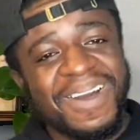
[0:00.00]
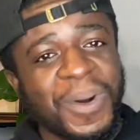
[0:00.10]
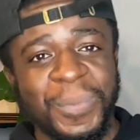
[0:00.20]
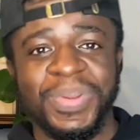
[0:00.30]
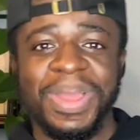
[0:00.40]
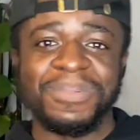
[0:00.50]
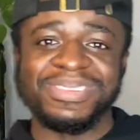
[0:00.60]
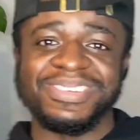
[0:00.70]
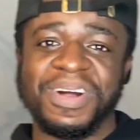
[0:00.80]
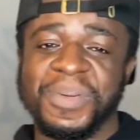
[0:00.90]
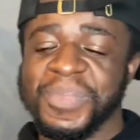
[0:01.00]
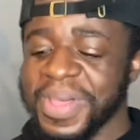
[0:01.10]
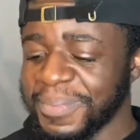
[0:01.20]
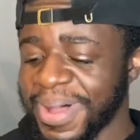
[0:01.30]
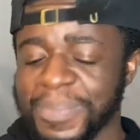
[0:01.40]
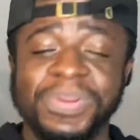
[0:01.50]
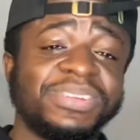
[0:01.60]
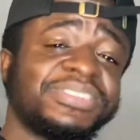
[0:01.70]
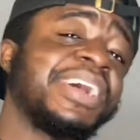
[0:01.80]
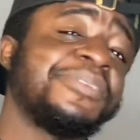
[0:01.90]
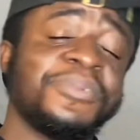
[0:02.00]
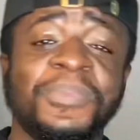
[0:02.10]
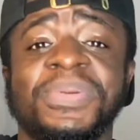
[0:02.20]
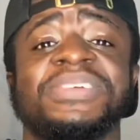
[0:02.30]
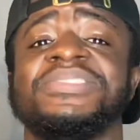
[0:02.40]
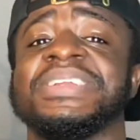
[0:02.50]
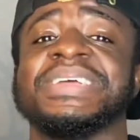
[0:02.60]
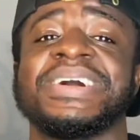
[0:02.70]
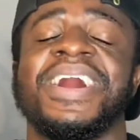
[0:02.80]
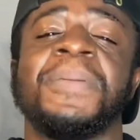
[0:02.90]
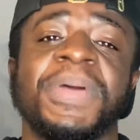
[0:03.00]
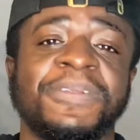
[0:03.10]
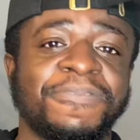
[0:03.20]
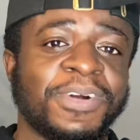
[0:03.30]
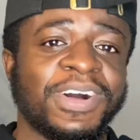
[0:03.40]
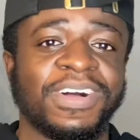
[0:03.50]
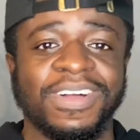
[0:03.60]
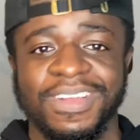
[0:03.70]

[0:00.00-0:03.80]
I'm playing with y'all, man, but I do appreciate the comment from